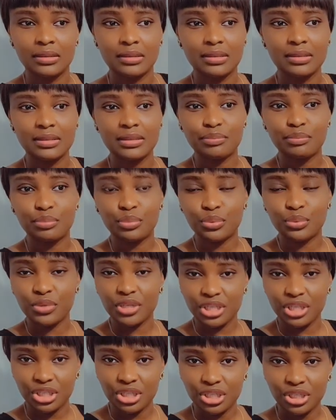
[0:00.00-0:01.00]
this
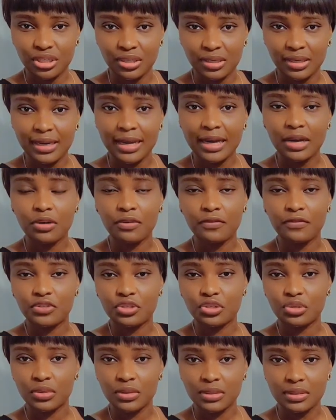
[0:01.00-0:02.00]
breach, lack of
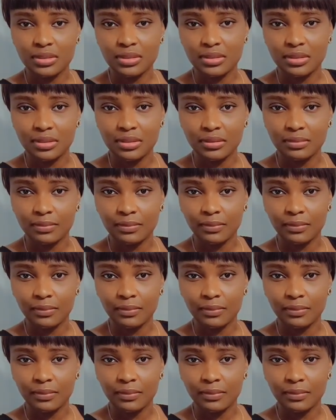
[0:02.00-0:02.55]
trust,